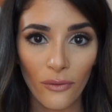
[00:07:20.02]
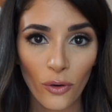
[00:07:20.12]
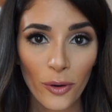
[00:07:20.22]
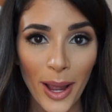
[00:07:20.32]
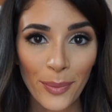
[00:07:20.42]

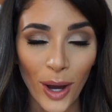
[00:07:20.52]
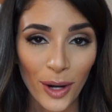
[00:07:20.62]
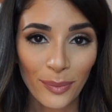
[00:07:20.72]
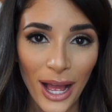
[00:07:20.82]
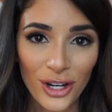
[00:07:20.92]
For my
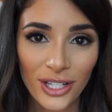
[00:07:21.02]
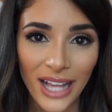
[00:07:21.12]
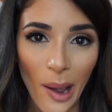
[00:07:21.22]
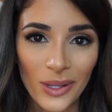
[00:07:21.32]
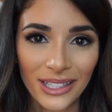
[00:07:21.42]
bottom lashes,
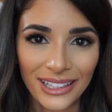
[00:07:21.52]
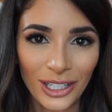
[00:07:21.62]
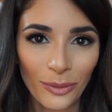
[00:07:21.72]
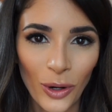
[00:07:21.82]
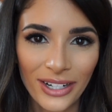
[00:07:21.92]
I was a
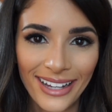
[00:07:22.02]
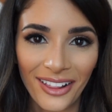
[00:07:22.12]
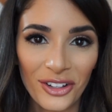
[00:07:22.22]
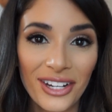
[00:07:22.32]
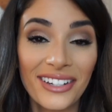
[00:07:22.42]
little more
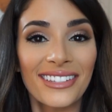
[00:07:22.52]
intelligent